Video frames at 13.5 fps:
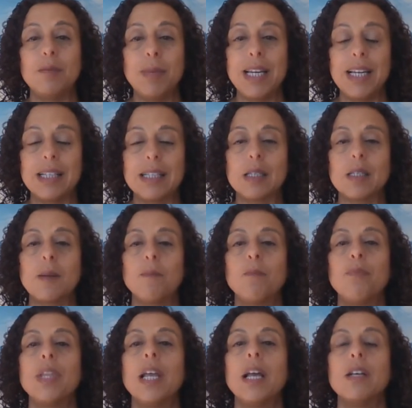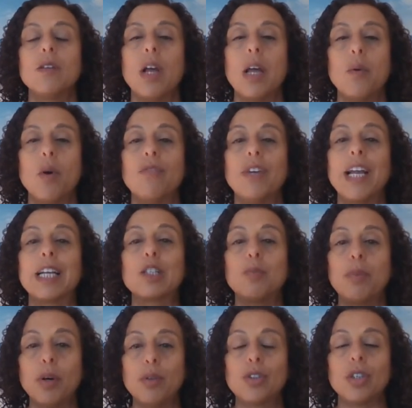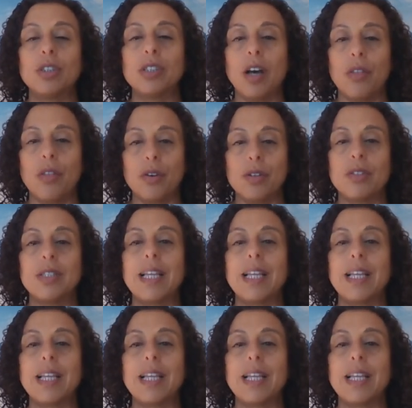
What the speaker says: minutes of exposure to others,